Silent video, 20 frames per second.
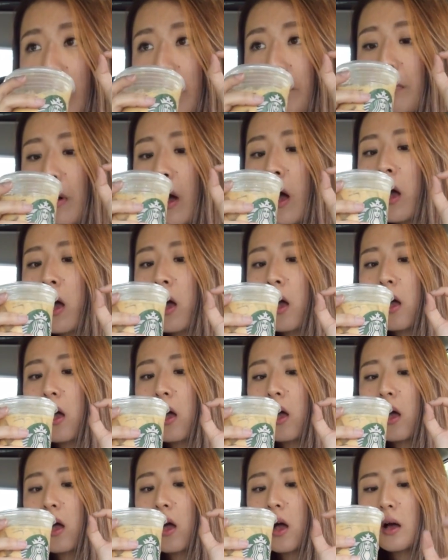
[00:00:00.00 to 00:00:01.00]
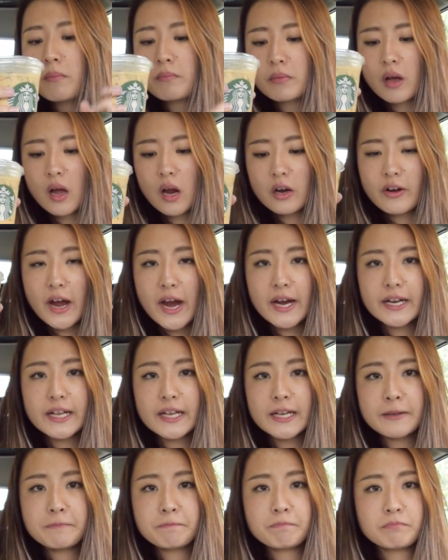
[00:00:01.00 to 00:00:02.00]
Bomb!
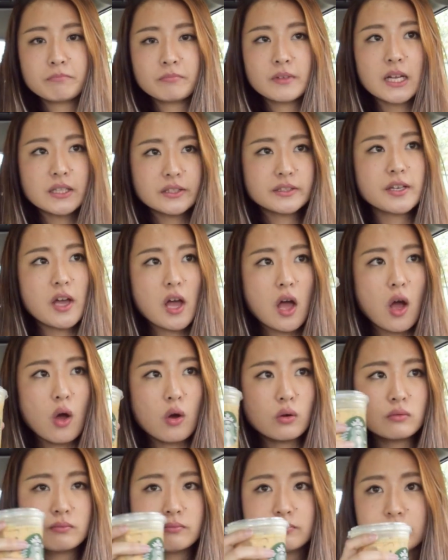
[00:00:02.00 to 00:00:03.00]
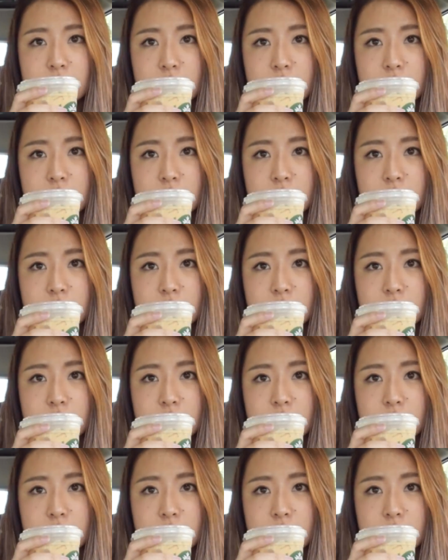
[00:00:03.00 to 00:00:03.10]
Alrighty, let's go.